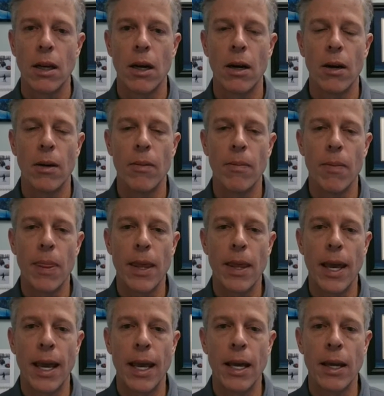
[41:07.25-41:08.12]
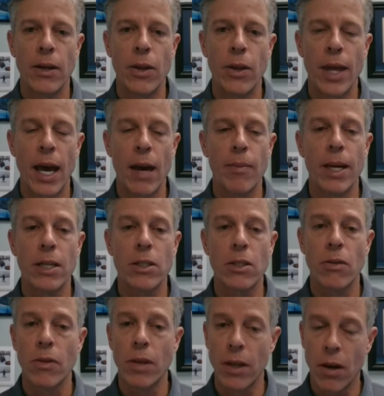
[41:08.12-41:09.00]
Um, and that
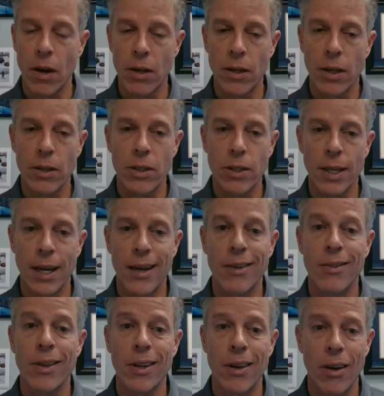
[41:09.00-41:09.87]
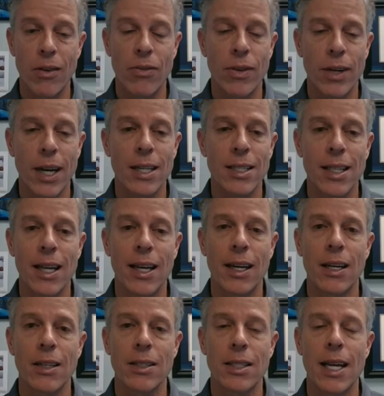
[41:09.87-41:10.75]
makes it really hard to understand and really hard for guys
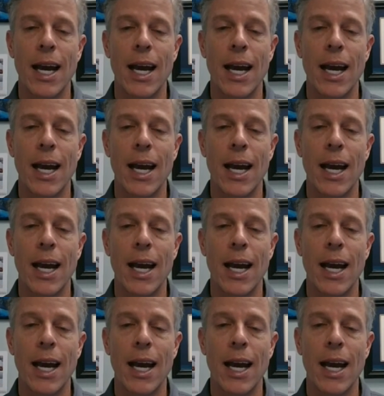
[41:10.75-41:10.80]
like us